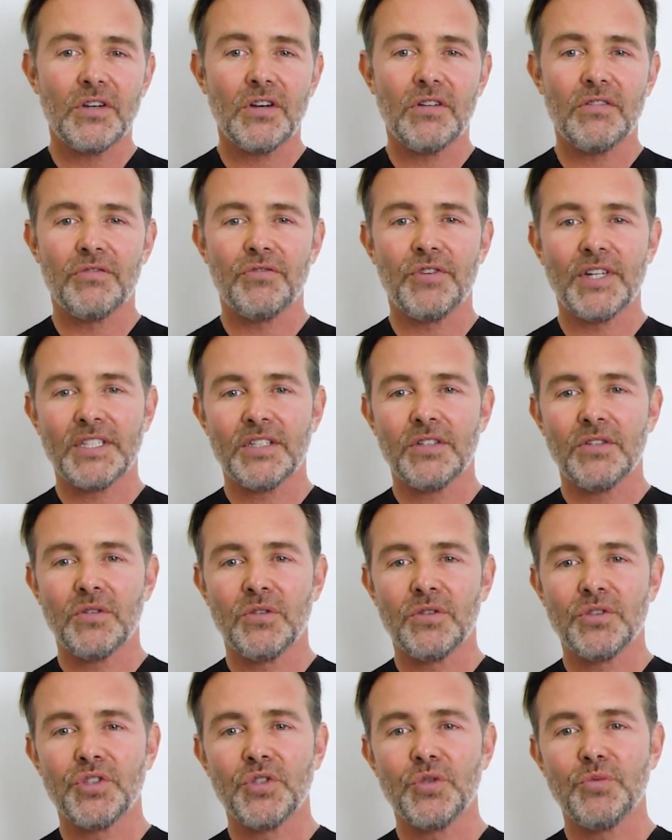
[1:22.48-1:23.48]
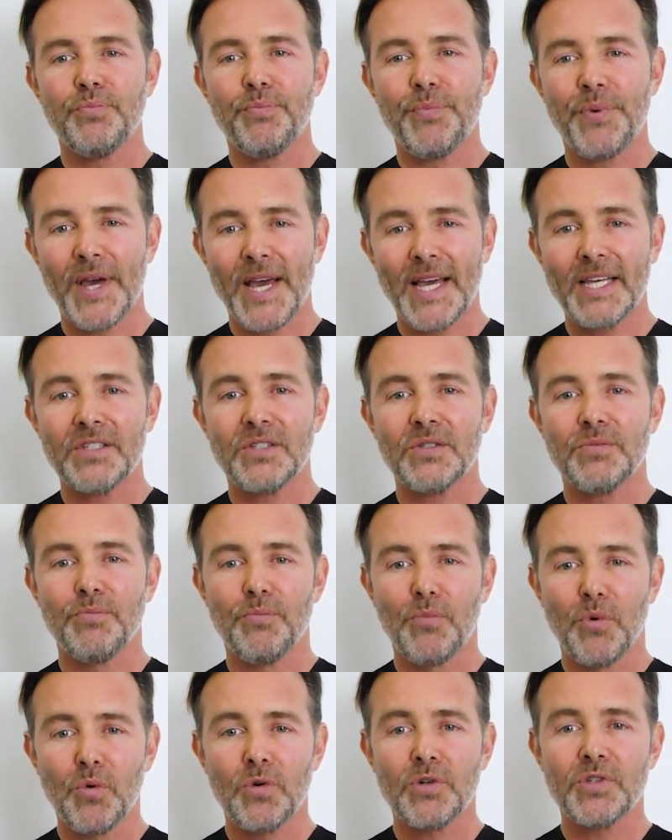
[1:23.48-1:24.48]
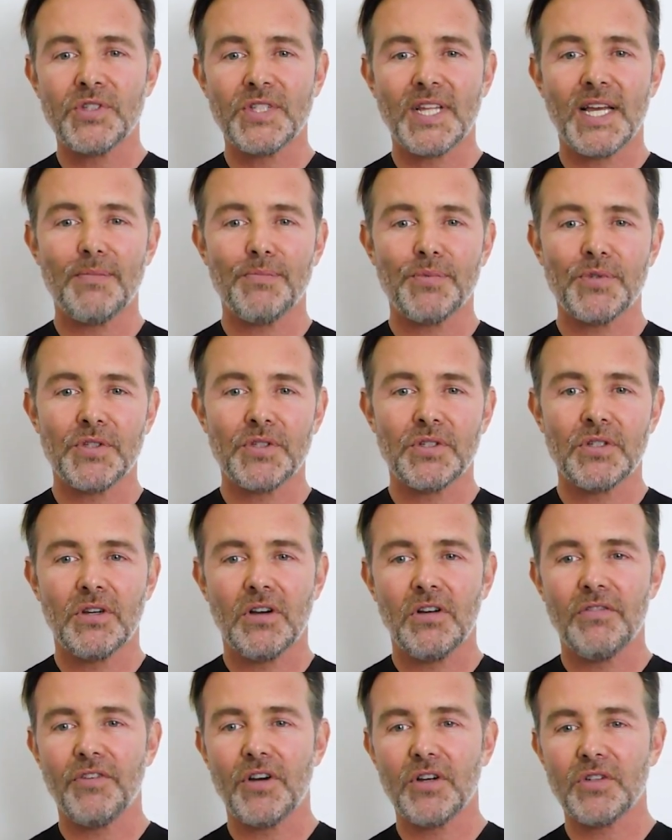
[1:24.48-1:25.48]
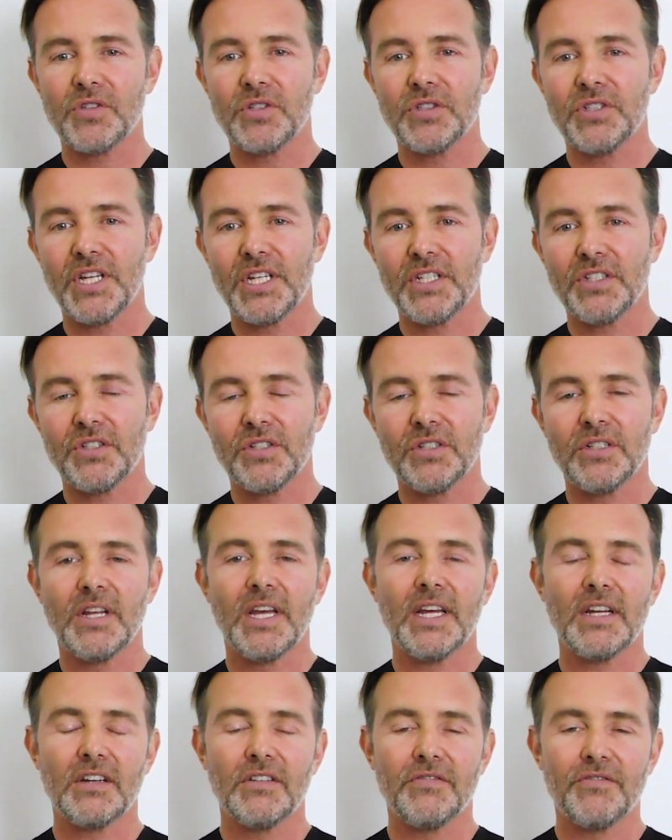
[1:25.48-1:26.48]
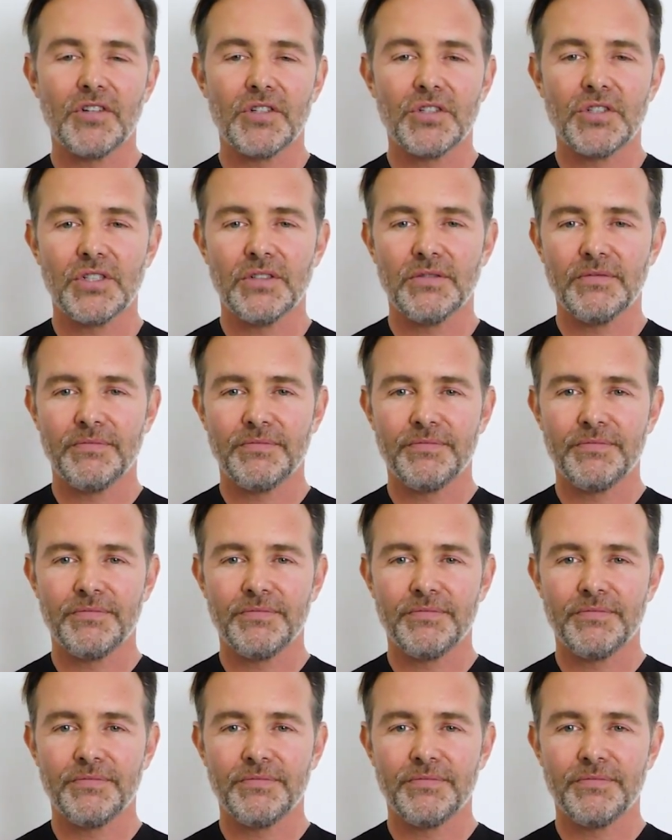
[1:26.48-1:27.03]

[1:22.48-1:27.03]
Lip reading: of retinol should pass more steps of oxidation and conversion.